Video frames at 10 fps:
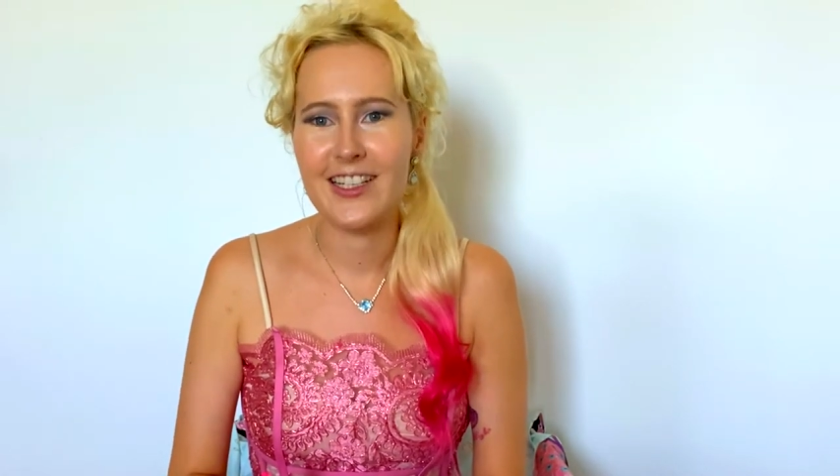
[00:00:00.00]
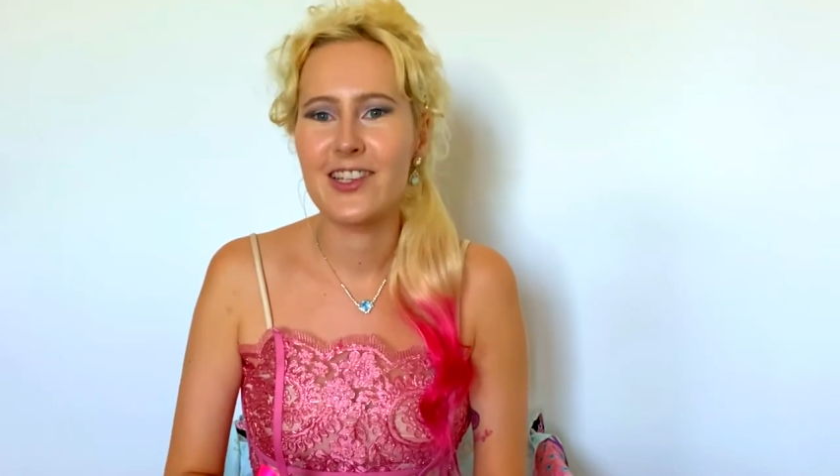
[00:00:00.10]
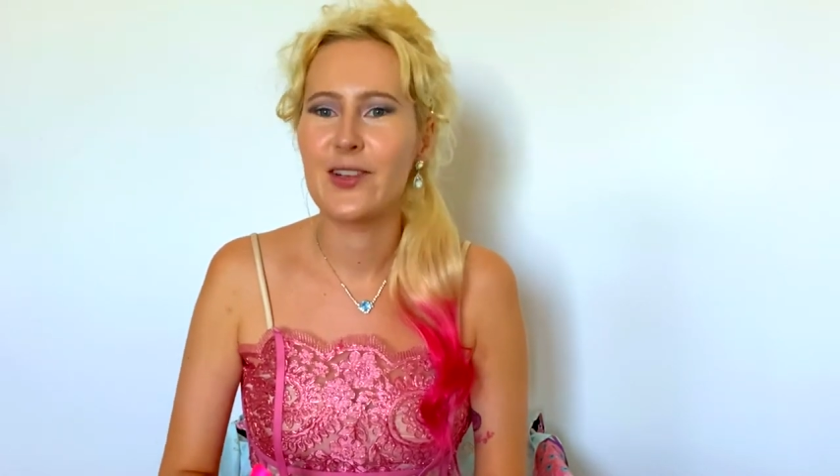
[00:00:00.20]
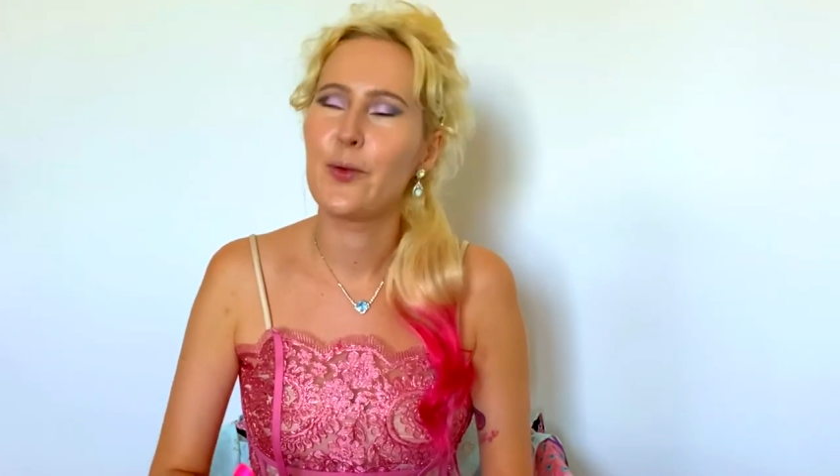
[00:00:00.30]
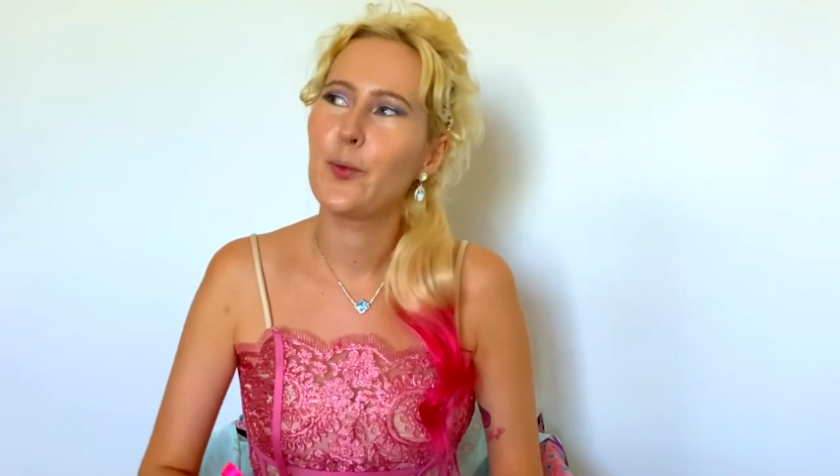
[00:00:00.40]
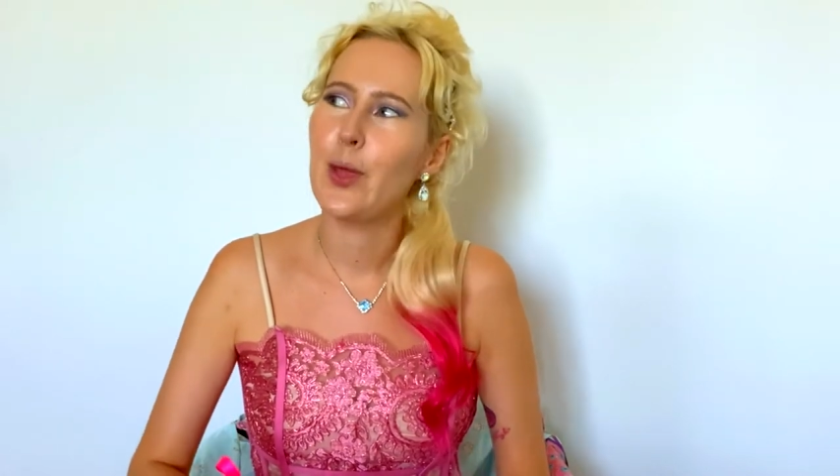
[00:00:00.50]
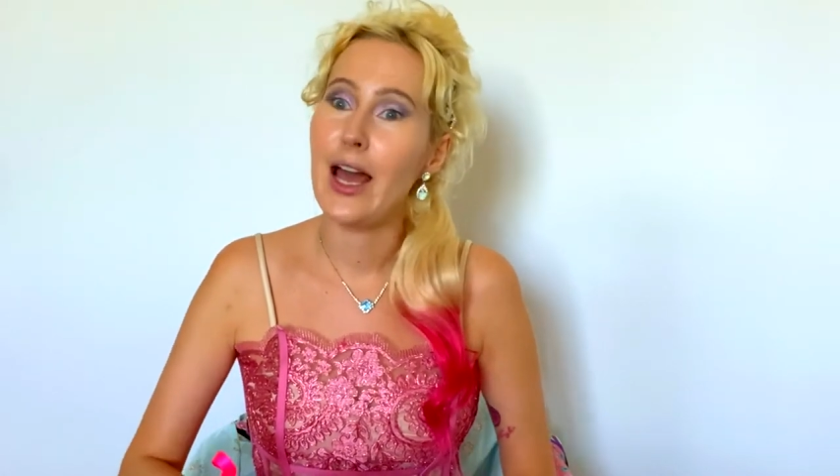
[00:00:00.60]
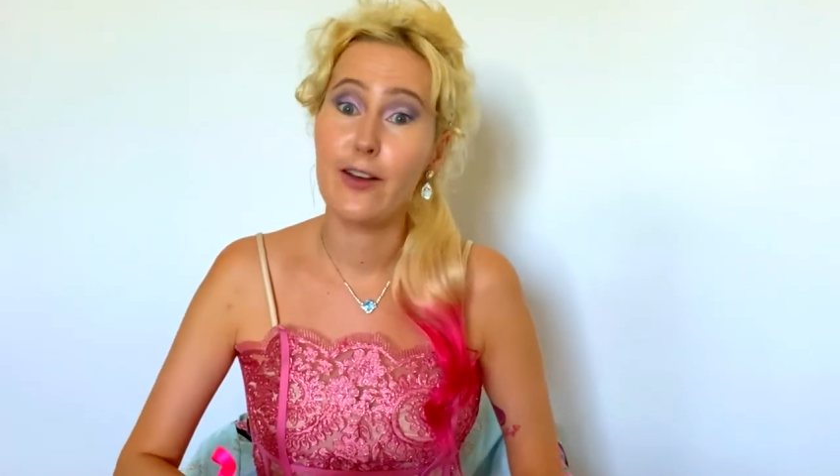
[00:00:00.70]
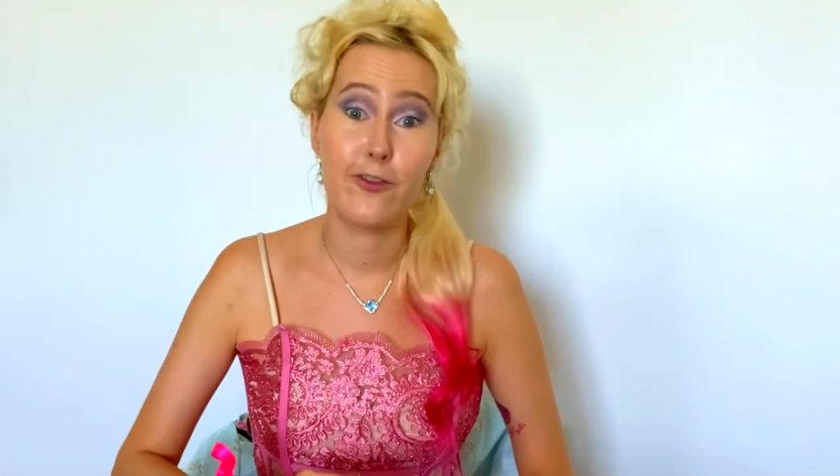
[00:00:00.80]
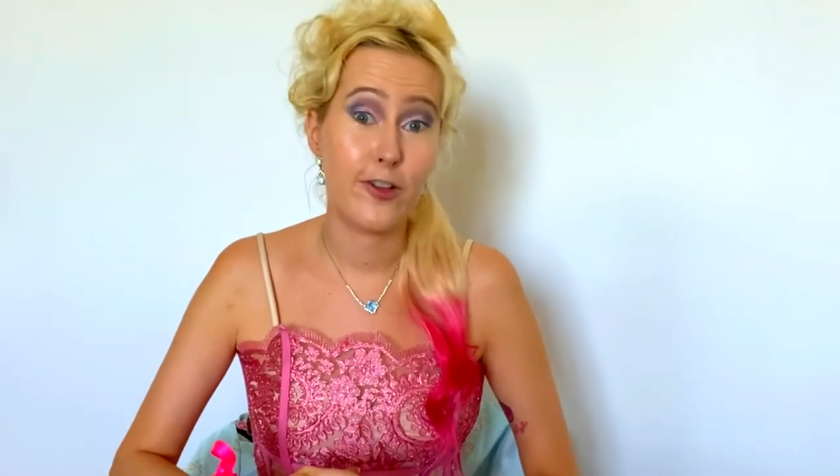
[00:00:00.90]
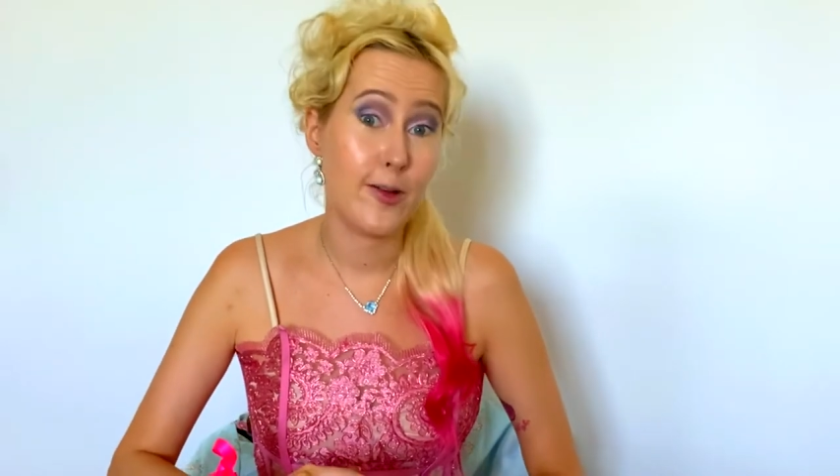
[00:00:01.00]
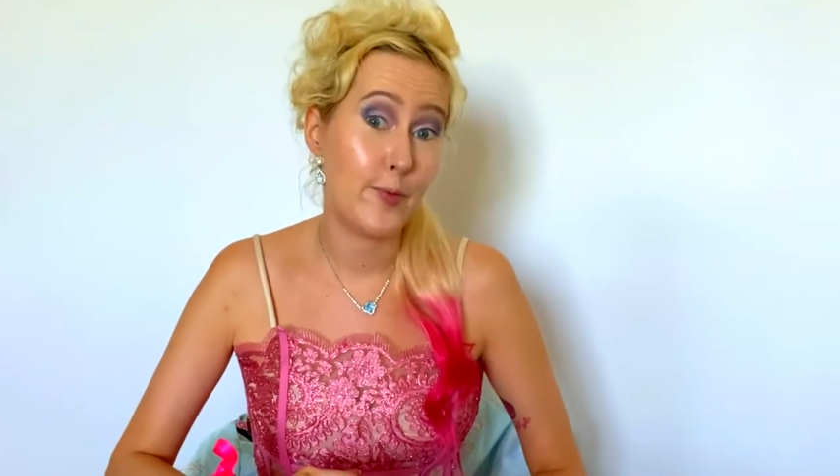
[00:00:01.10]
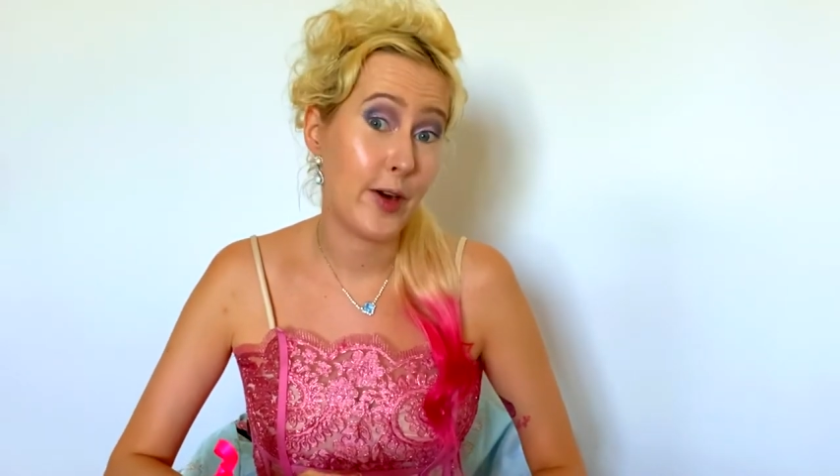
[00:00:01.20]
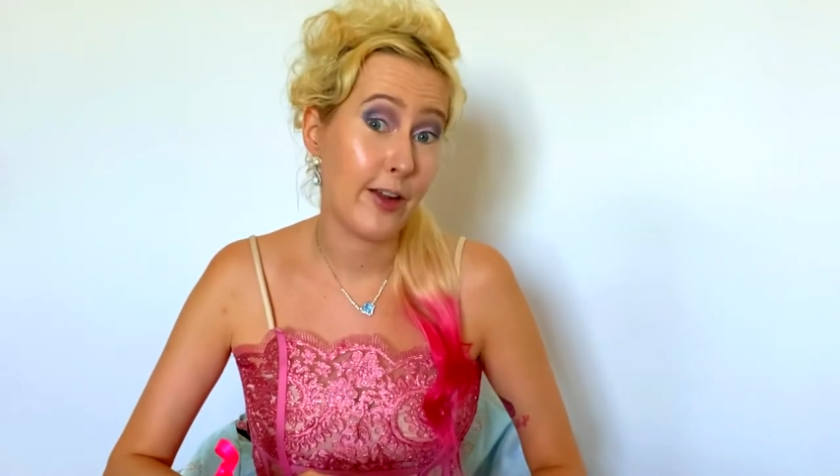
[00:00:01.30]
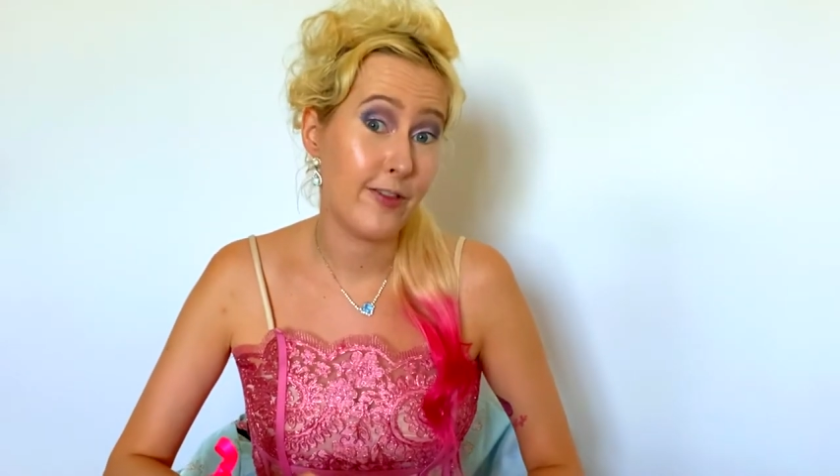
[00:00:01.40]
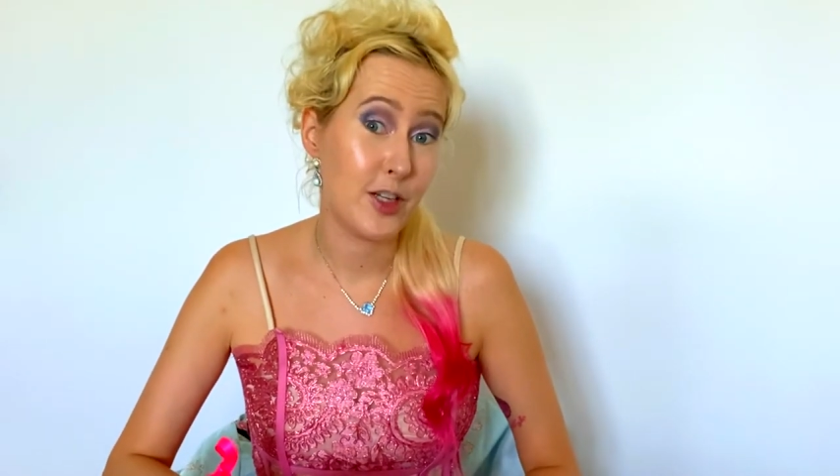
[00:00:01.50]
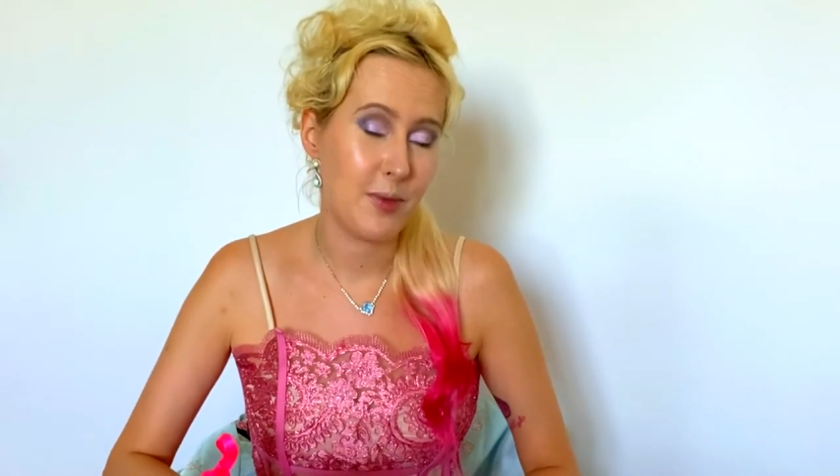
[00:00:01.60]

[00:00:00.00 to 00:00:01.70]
So we had free breakfast